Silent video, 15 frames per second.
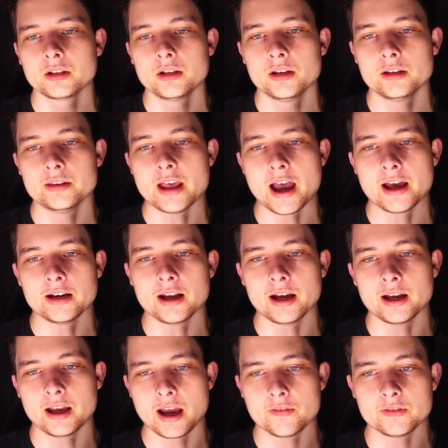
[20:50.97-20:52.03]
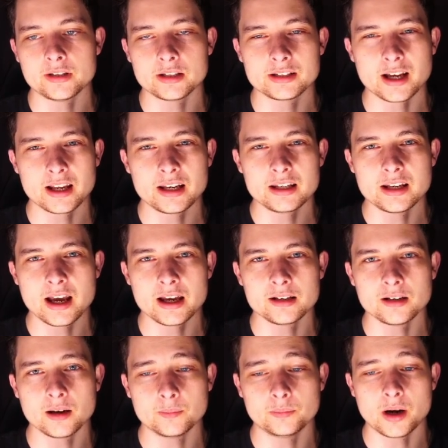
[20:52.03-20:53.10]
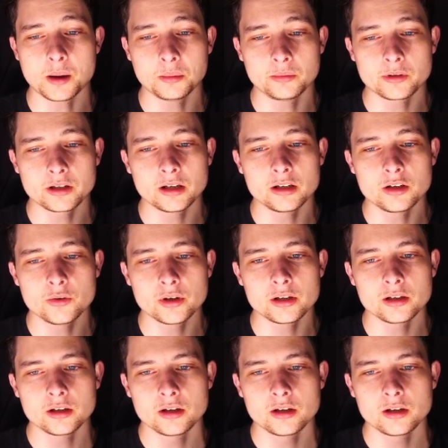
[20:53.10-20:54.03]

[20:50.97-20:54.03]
That I haven't decided yet. I'm probably gonna do it.